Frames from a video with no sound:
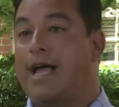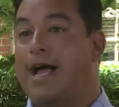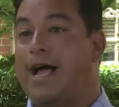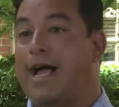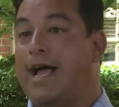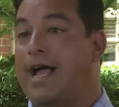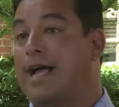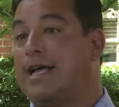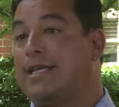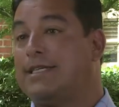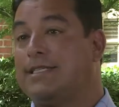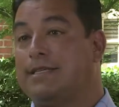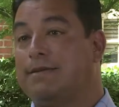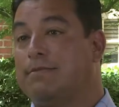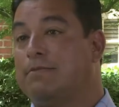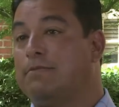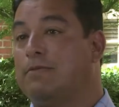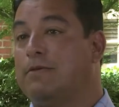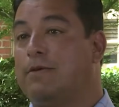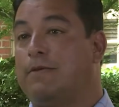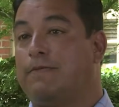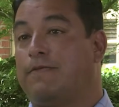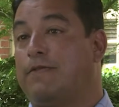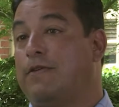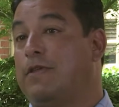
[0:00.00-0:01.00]
I asked
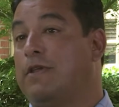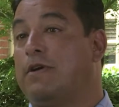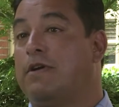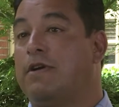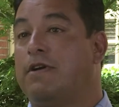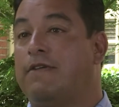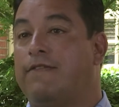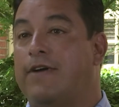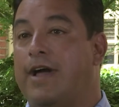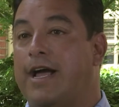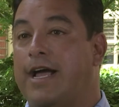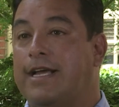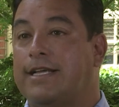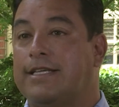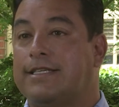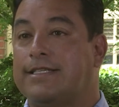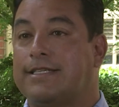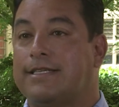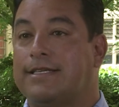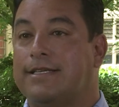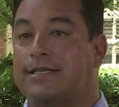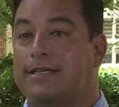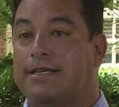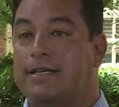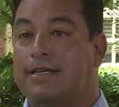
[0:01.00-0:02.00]
them for their
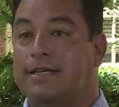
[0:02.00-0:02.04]
advice,